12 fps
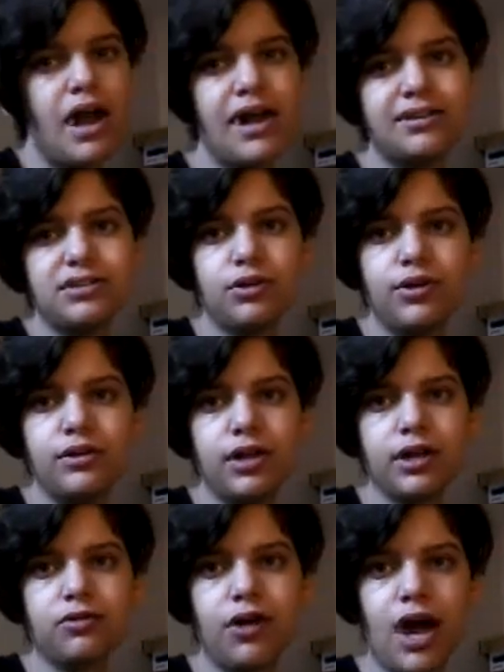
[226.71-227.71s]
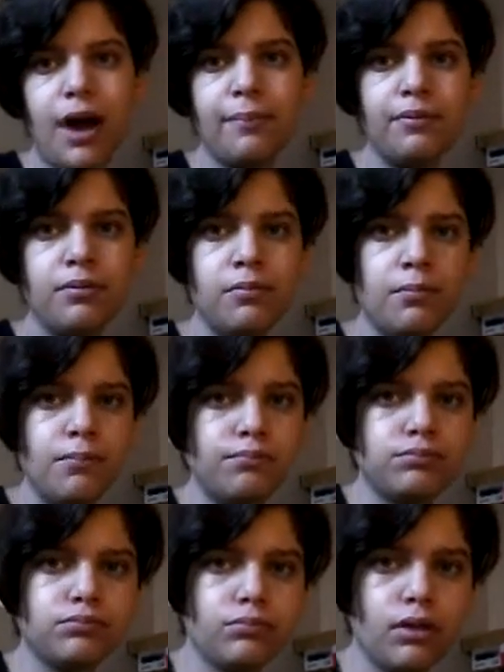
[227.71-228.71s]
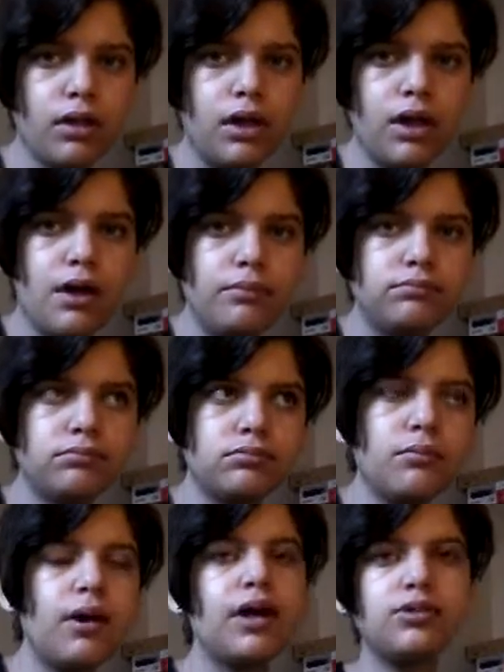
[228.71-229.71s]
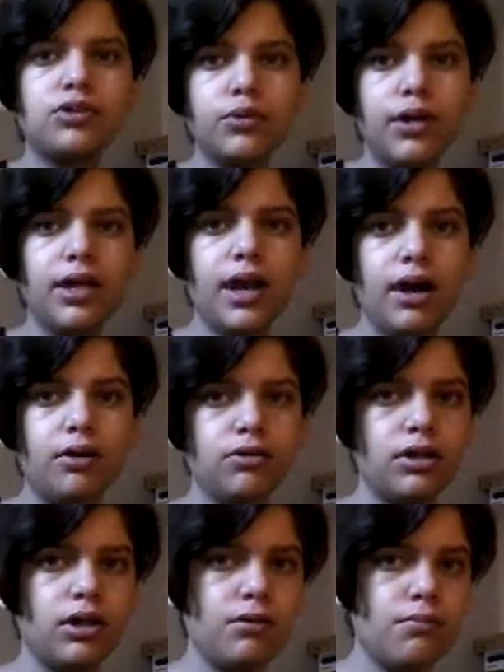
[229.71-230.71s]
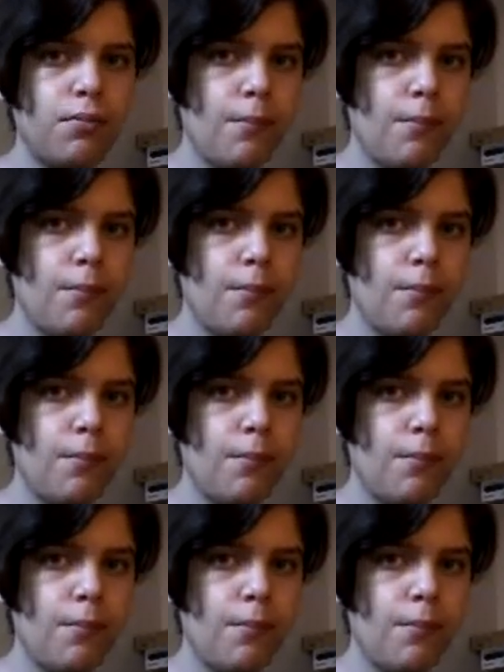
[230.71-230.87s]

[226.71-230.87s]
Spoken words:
still eat like crap. But I do eat healthy